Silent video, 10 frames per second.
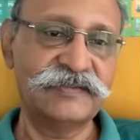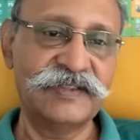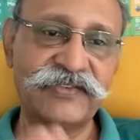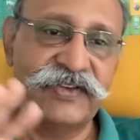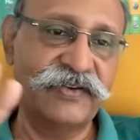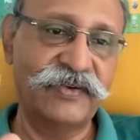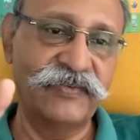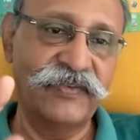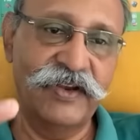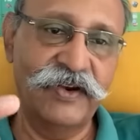They've said, no,
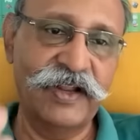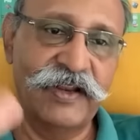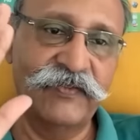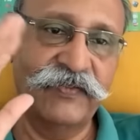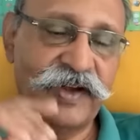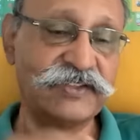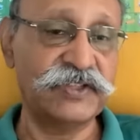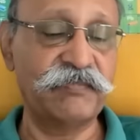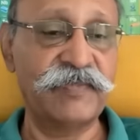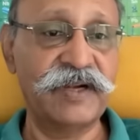we'll not allow
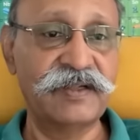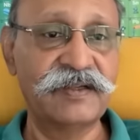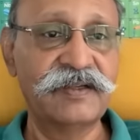transshipment.